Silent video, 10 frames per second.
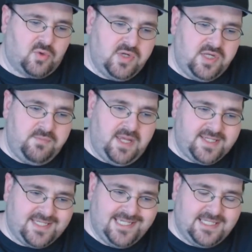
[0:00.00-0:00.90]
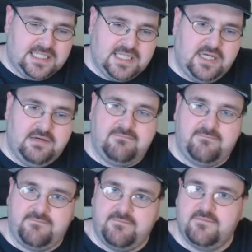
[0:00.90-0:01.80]
cream essence
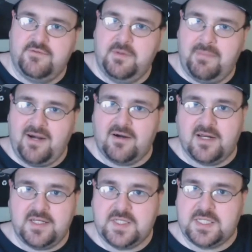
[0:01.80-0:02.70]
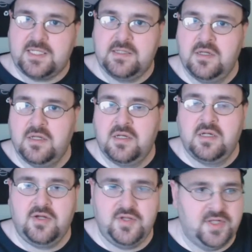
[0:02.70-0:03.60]
of the berries,
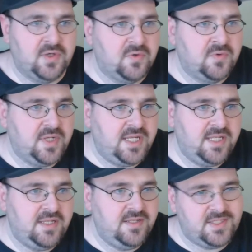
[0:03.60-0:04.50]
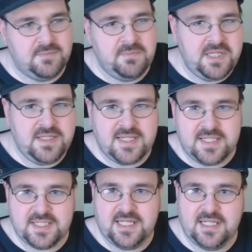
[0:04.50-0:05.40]
you know. And to me,
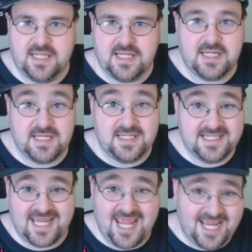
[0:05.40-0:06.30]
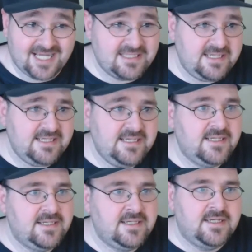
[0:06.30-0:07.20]
that's not like
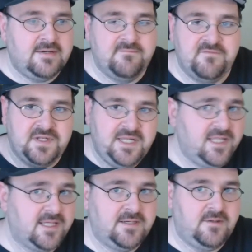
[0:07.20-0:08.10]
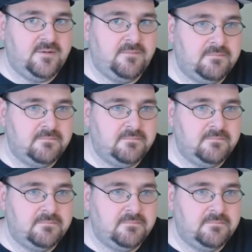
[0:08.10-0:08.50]
exactly vanilla.